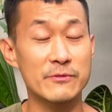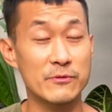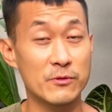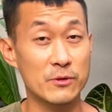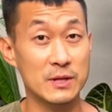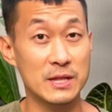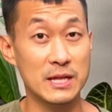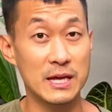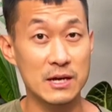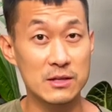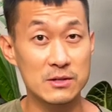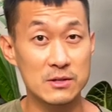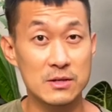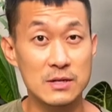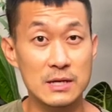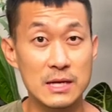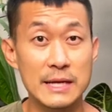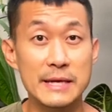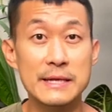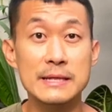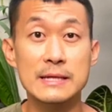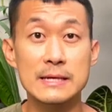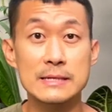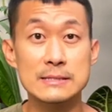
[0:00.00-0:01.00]
but for the other
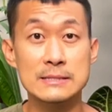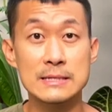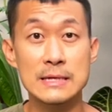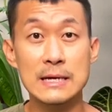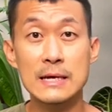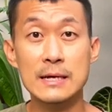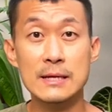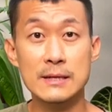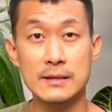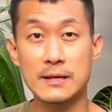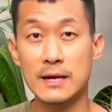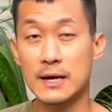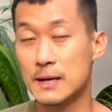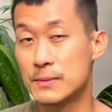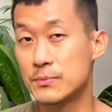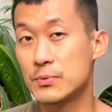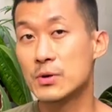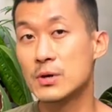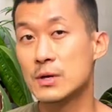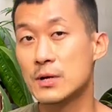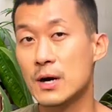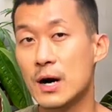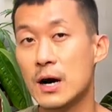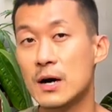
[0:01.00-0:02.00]
Calatheas, they are
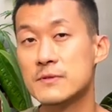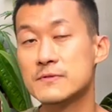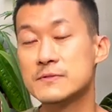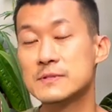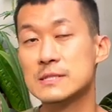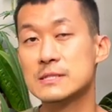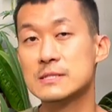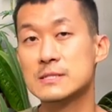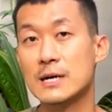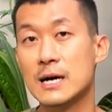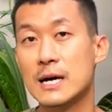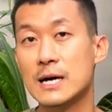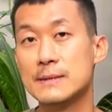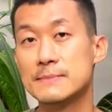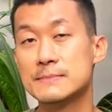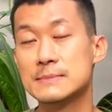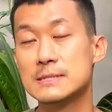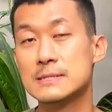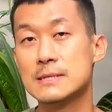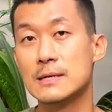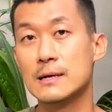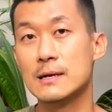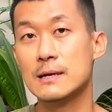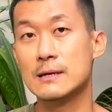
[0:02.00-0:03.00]
pretty oftentimes
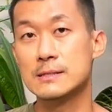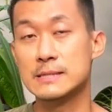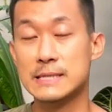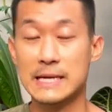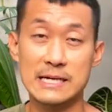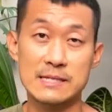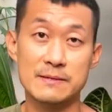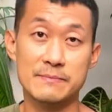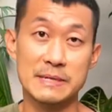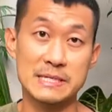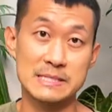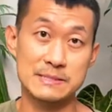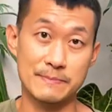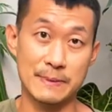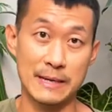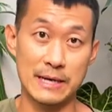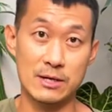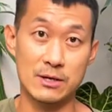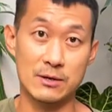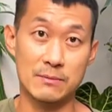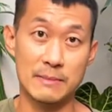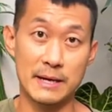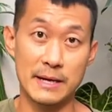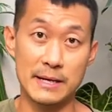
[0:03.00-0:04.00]
attacked by
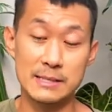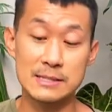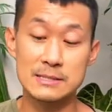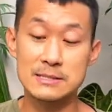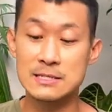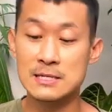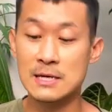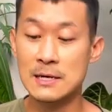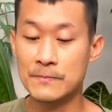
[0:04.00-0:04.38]
spider mites.